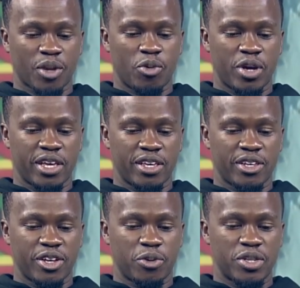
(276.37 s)

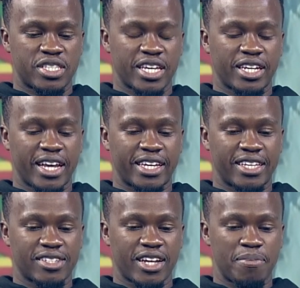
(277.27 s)
we think like
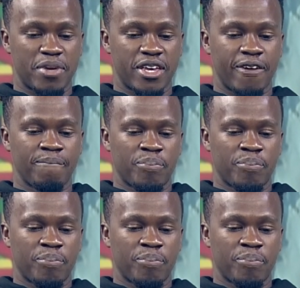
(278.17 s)
it's going to be